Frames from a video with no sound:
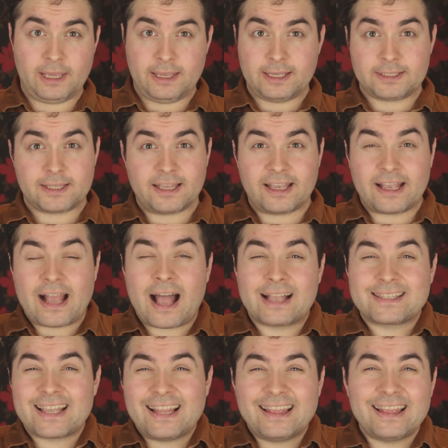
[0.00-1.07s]
is that it
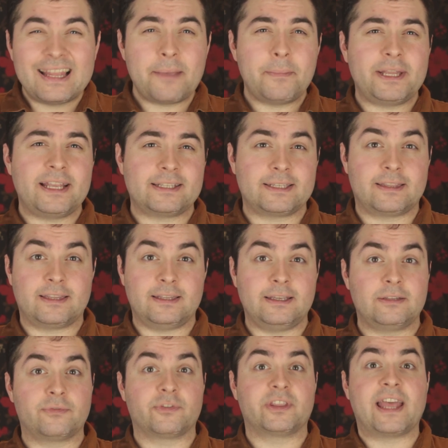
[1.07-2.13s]
has eliminated the
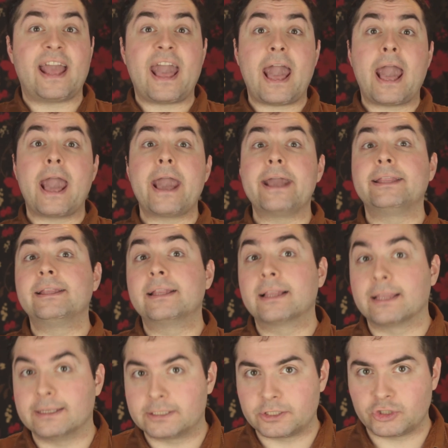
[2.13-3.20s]
need for the
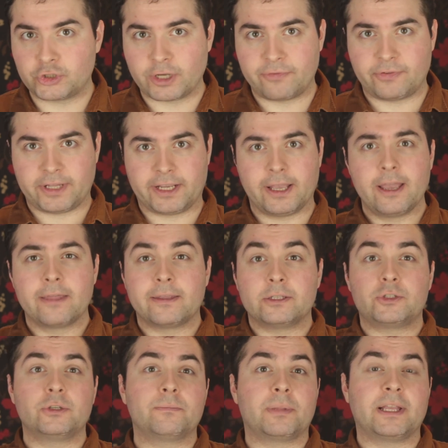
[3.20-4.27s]
endless shuffling that
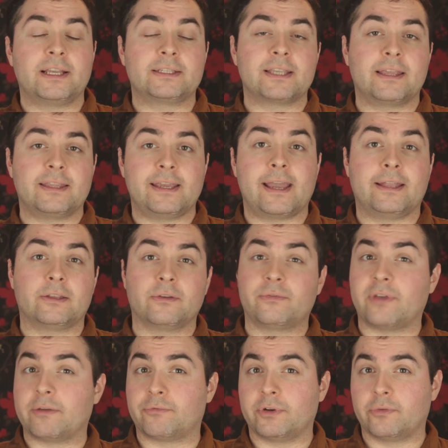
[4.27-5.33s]
took place at the end of
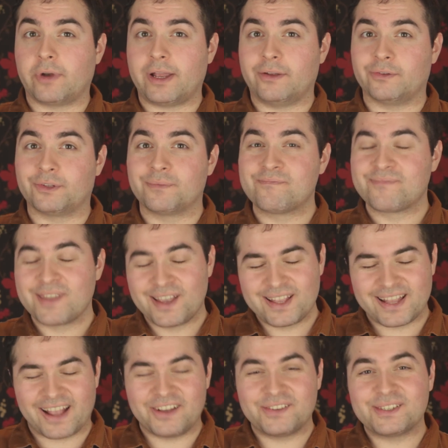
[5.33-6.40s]
every round.
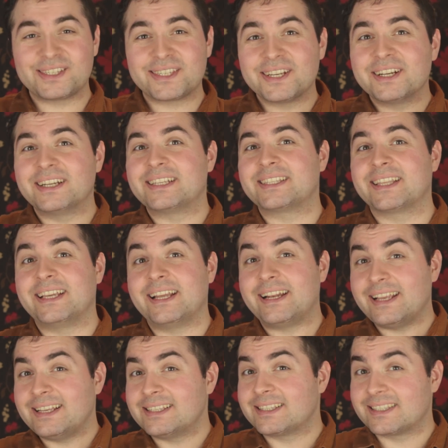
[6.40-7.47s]
Now, seriously, it
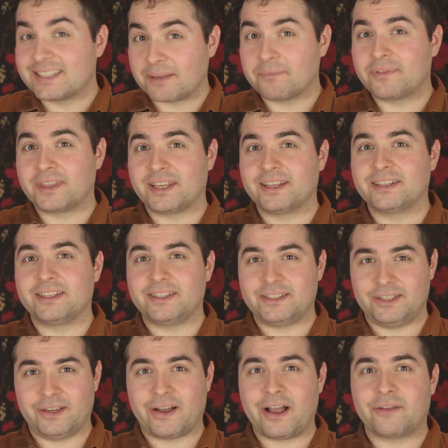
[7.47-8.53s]
is something
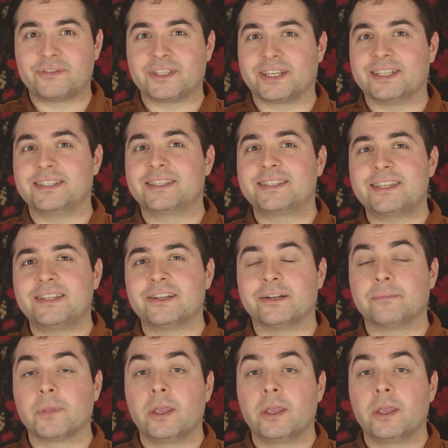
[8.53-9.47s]
you have to consider.